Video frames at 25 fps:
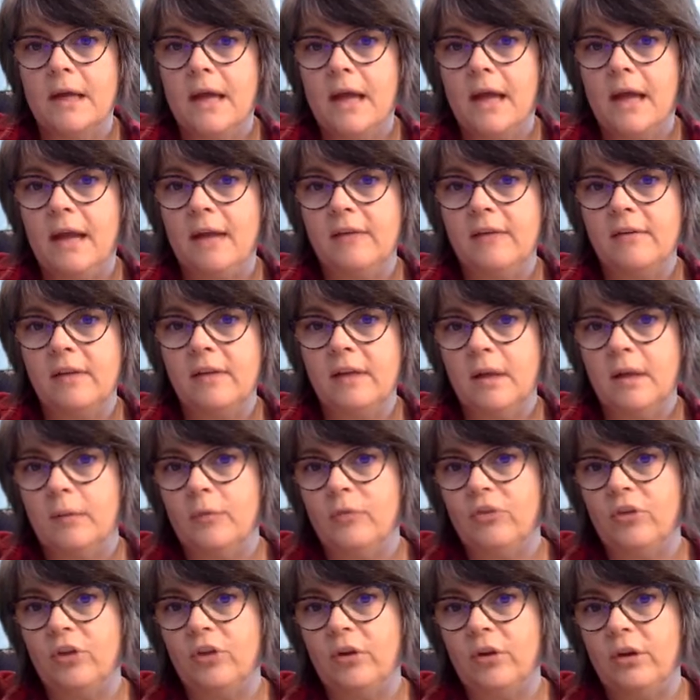Hey, today I'm
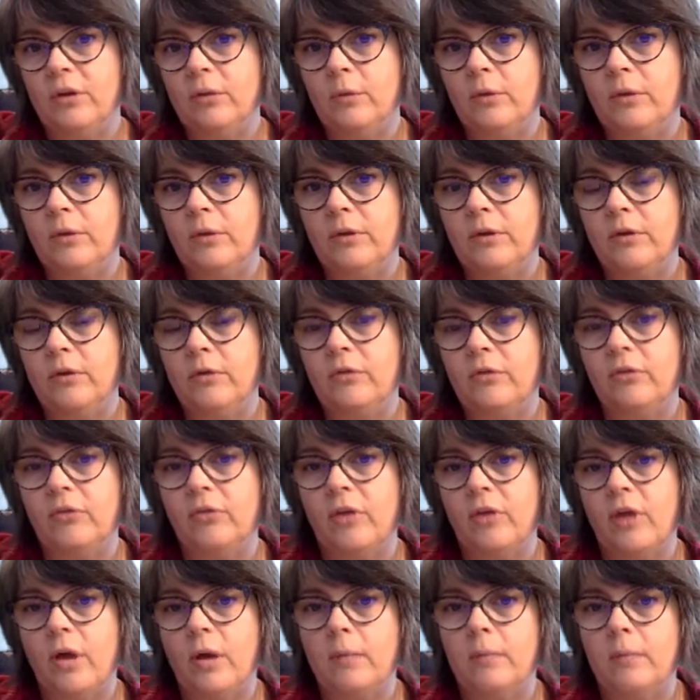sharing with you
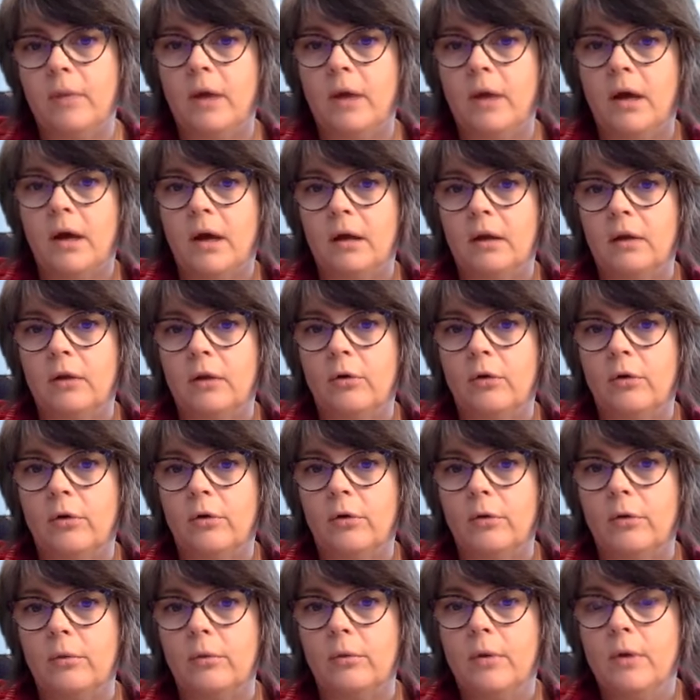some
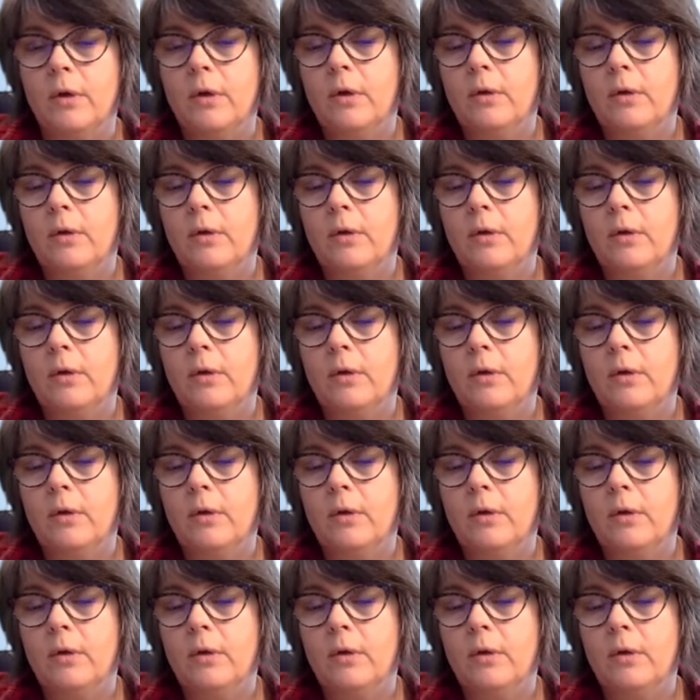local